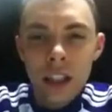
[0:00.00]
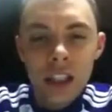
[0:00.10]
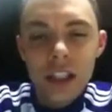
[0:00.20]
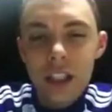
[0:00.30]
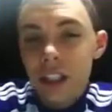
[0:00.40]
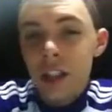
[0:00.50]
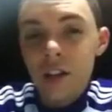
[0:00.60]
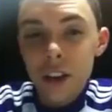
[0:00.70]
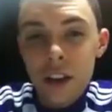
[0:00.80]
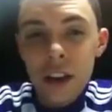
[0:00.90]
Jesus is
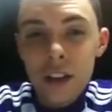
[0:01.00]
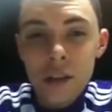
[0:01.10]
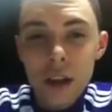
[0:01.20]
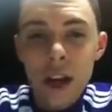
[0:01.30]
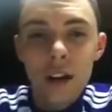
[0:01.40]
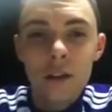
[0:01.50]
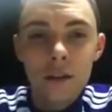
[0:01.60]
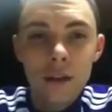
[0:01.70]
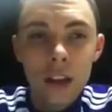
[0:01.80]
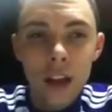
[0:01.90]
never going to let you down.
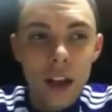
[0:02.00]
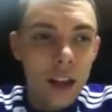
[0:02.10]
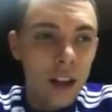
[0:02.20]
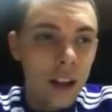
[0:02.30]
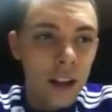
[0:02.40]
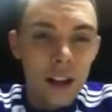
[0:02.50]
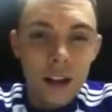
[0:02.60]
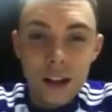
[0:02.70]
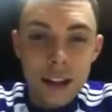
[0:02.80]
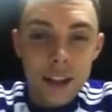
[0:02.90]

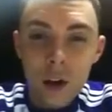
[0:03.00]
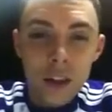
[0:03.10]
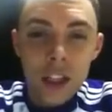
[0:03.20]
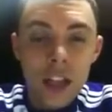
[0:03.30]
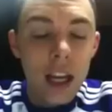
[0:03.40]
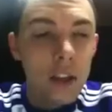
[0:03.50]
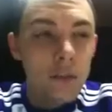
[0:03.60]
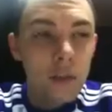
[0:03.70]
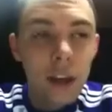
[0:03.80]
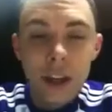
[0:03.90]
Don't just take it
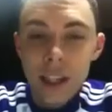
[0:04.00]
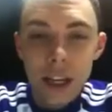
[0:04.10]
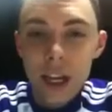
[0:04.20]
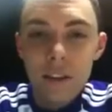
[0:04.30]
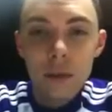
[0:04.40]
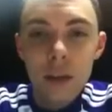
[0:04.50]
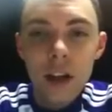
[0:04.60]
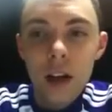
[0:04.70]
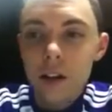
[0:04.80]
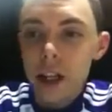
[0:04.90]
from me, take it to
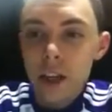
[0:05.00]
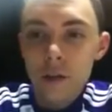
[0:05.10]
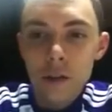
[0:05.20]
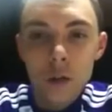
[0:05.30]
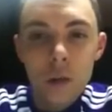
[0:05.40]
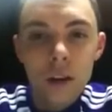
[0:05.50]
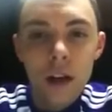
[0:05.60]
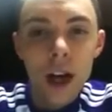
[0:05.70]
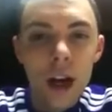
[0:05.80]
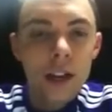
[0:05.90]
everybody else. Take it from the Word of
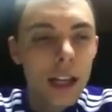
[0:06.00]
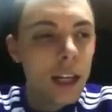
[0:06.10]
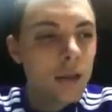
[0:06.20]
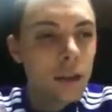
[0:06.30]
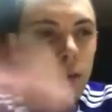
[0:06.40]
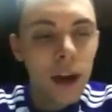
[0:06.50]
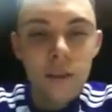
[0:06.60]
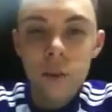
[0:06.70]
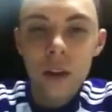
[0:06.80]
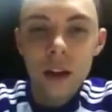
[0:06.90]
God. Take it from
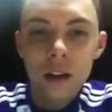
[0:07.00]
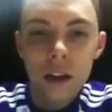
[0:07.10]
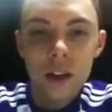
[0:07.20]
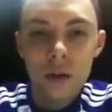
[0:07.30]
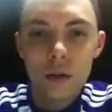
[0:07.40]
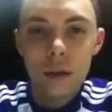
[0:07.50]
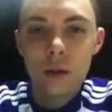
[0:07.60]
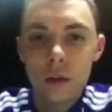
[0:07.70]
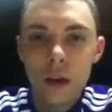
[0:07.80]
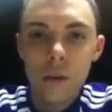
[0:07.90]
everybody else on YouTube,
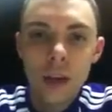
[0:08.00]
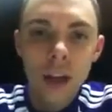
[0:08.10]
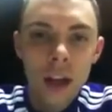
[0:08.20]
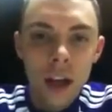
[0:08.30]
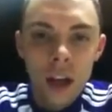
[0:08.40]
you know what I mean?